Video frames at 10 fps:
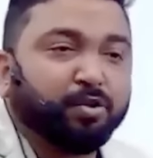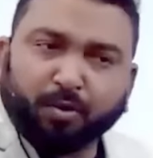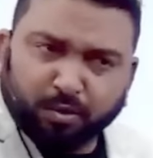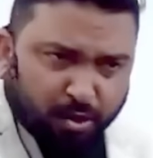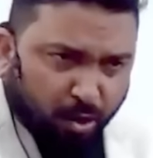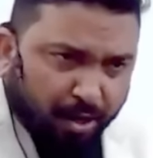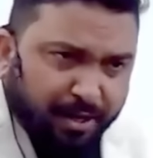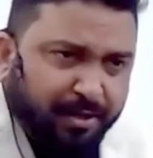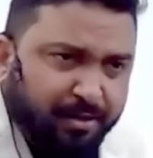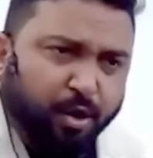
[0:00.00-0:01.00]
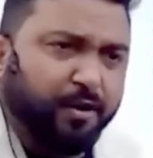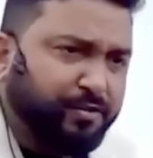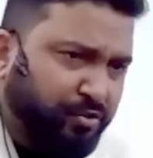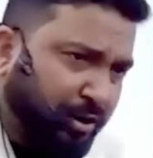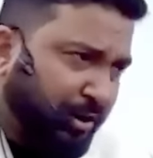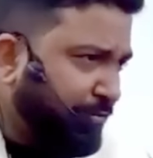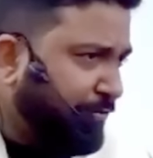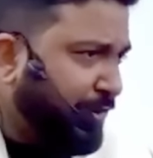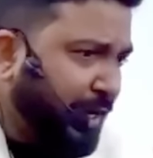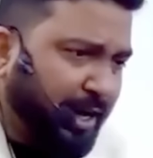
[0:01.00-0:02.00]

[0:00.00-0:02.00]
So there was a god, god of strife,